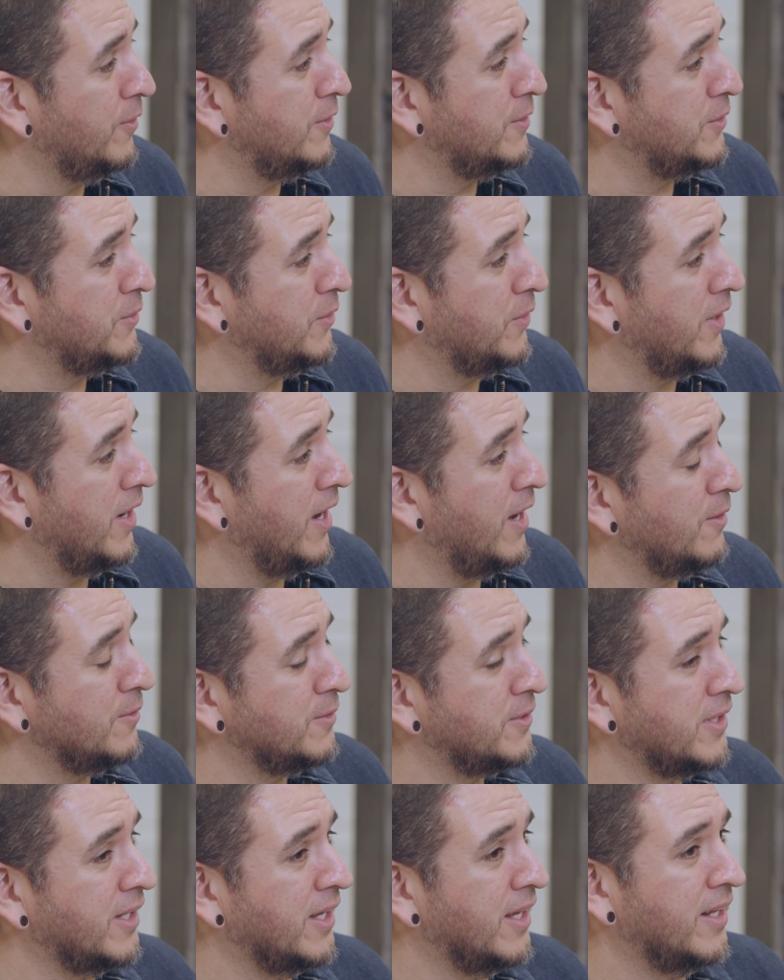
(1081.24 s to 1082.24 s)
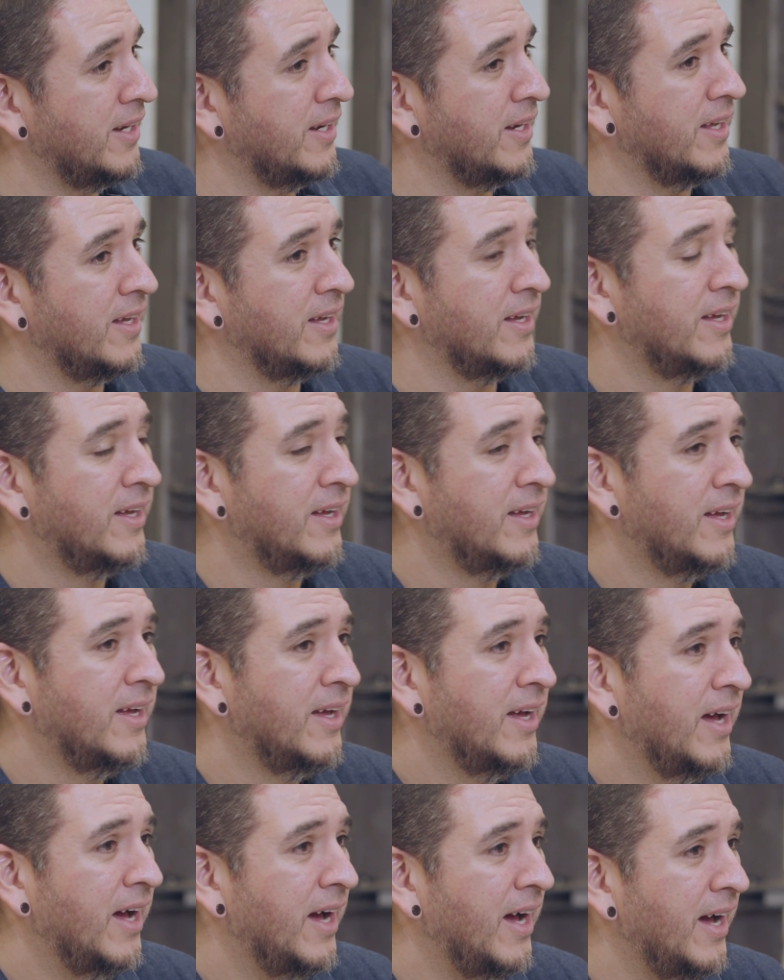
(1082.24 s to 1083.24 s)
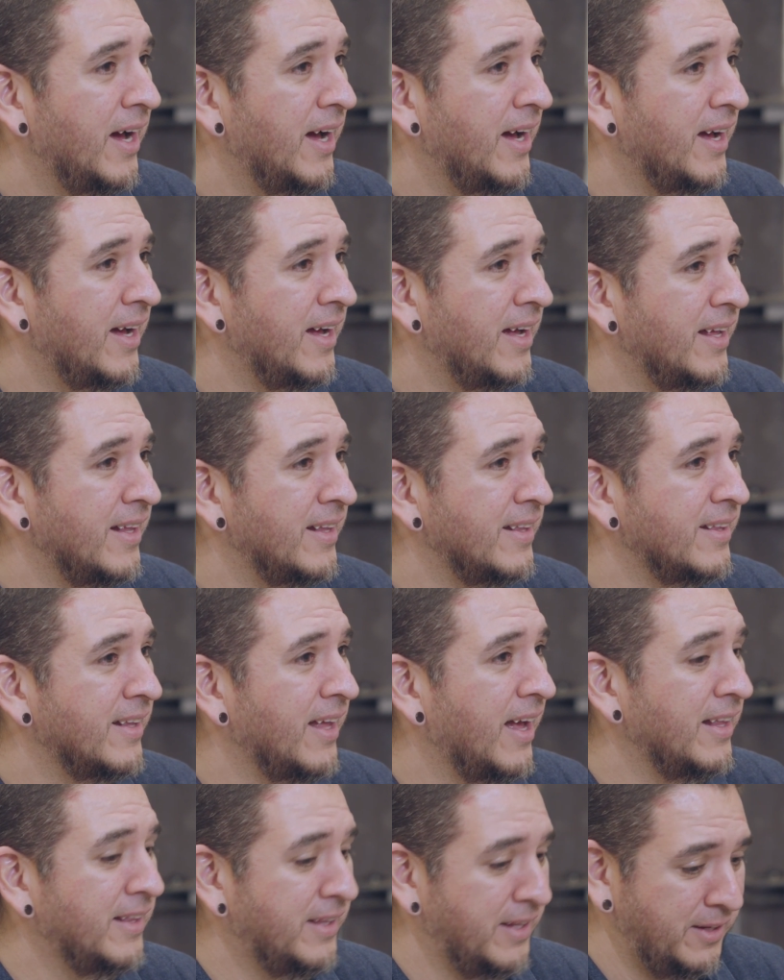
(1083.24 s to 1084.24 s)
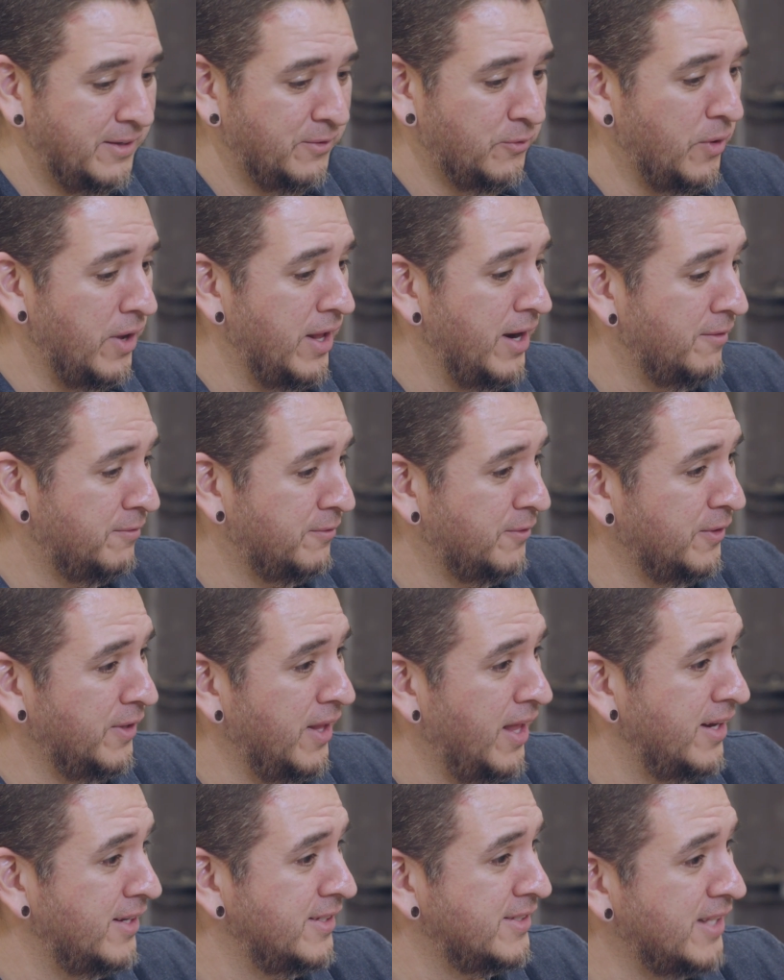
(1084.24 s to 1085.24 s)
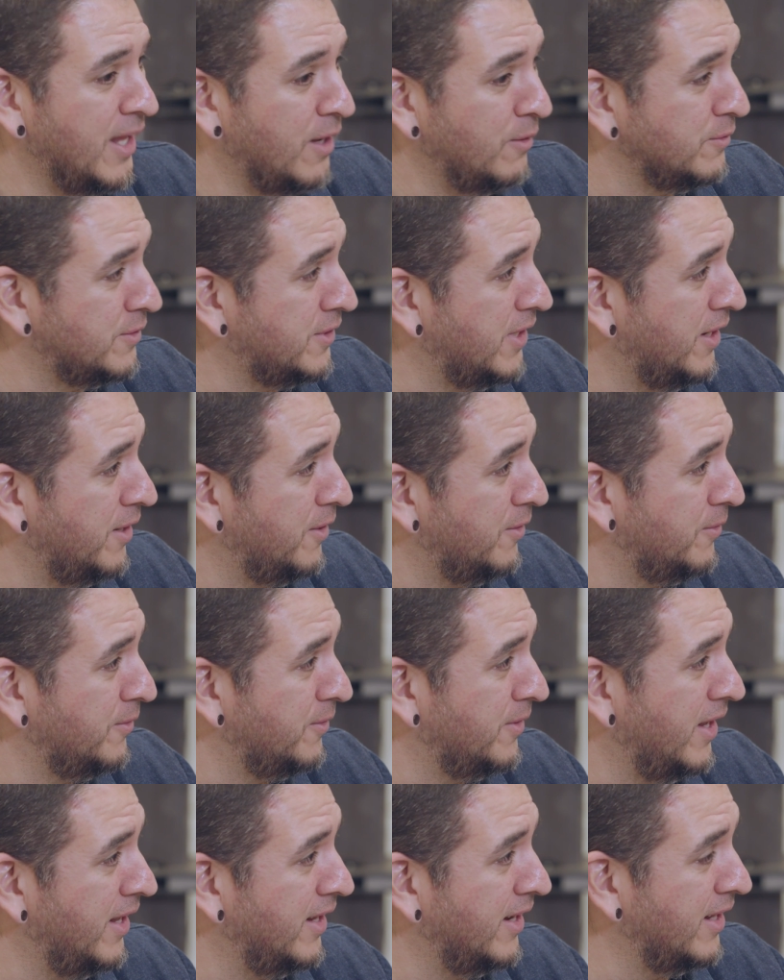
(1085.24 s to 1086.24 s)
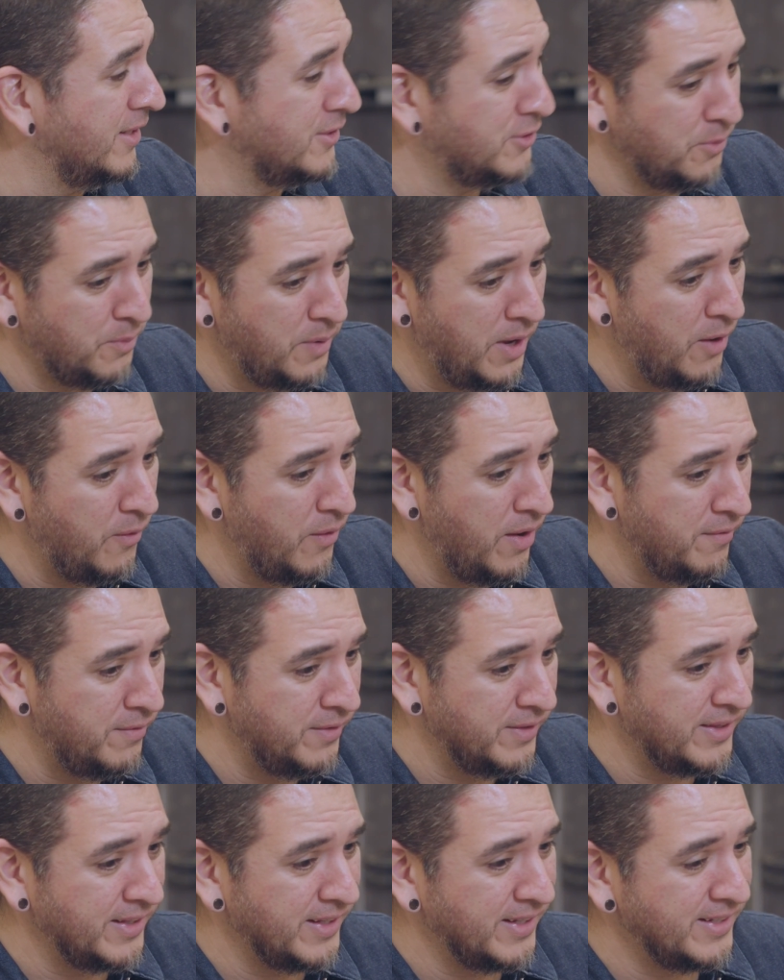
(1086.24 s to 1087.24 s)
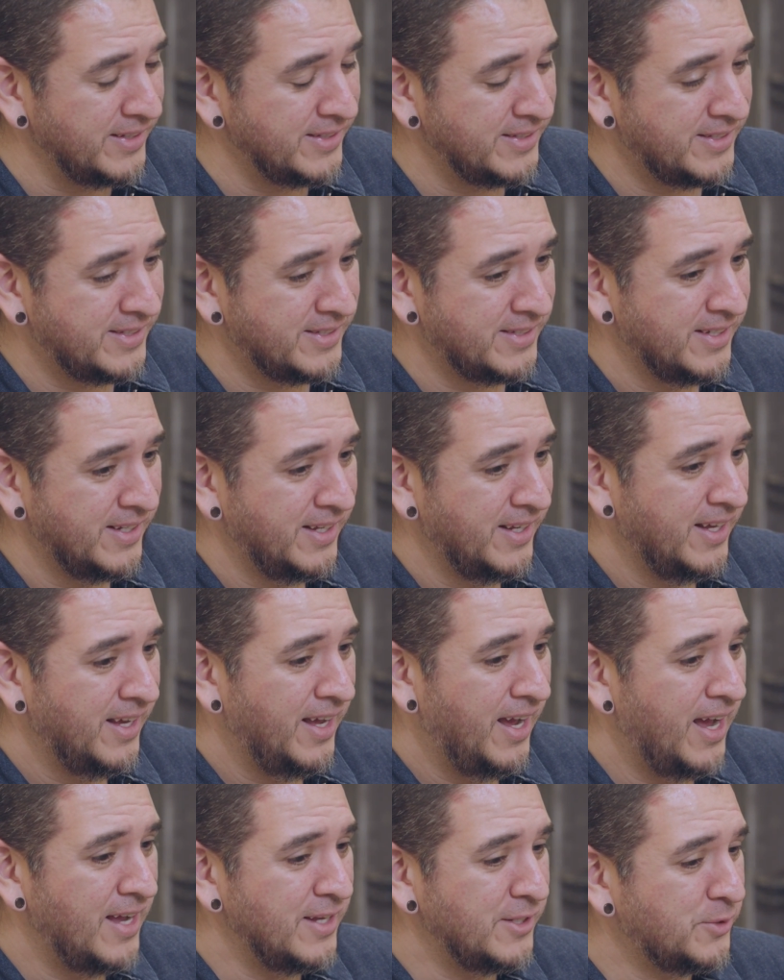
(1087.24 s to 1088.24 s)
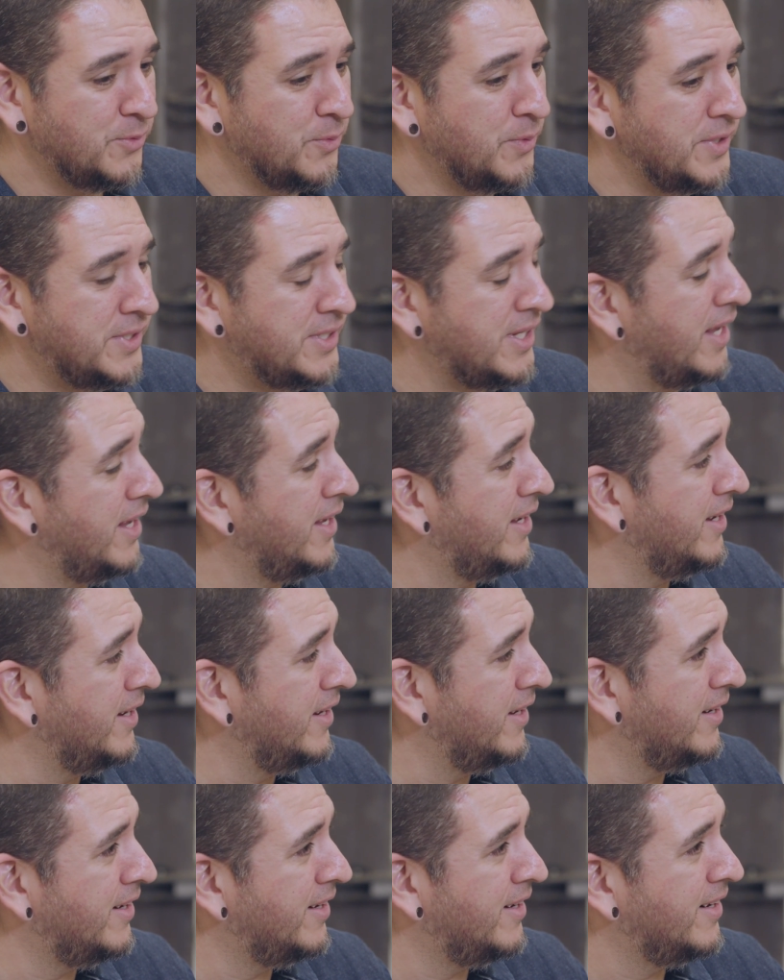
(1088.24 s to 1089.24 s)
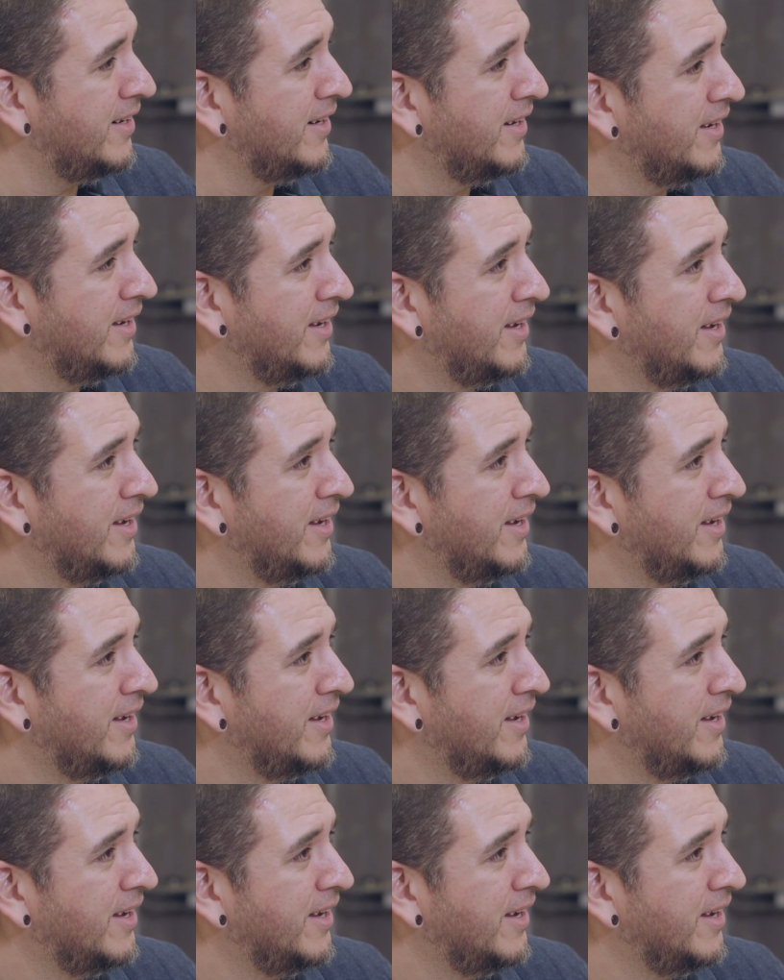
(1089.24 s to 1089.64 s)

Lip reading: other student housing, and then right after that is downtown, and somehow everything is, as we say here,